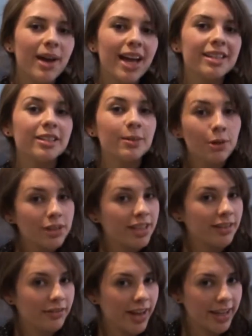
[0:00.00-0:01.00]
bad at
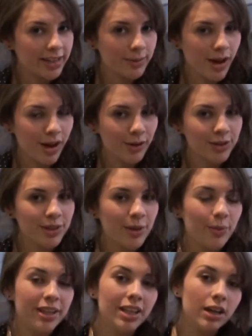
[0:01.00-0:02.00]
spotting fake smiles
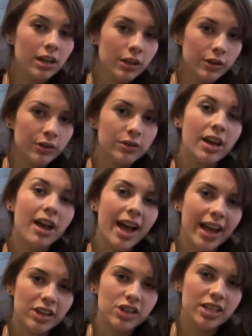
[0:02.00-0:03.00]
when the clues are
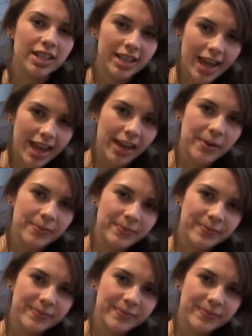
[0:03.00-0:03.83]
actually there?